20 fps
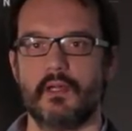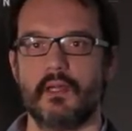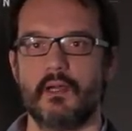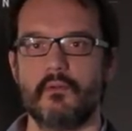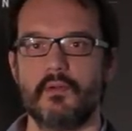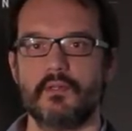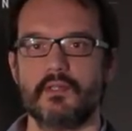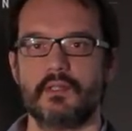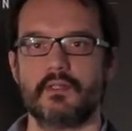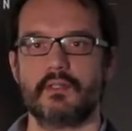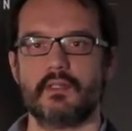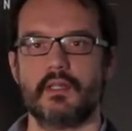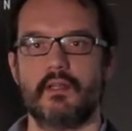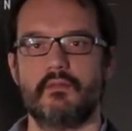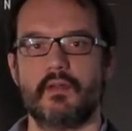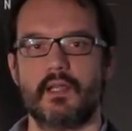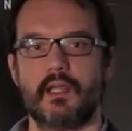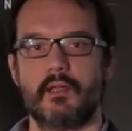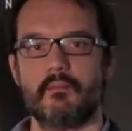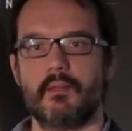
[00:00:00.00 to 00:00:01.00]
I wondered
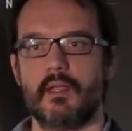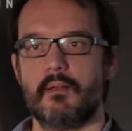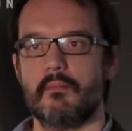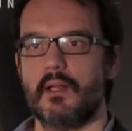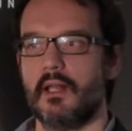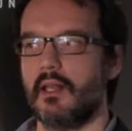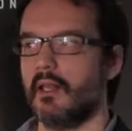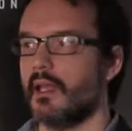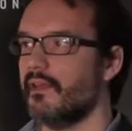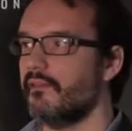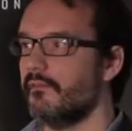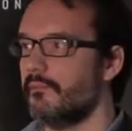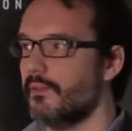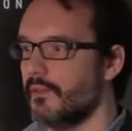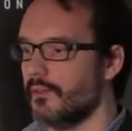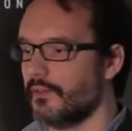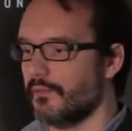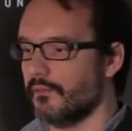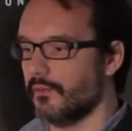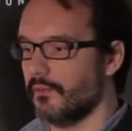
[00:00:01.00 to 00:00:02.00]
if I can make my life
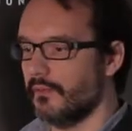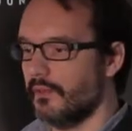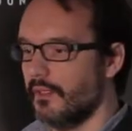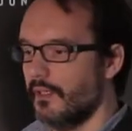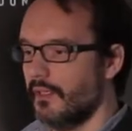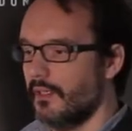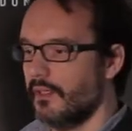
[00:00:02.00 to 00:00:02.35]
beautiful,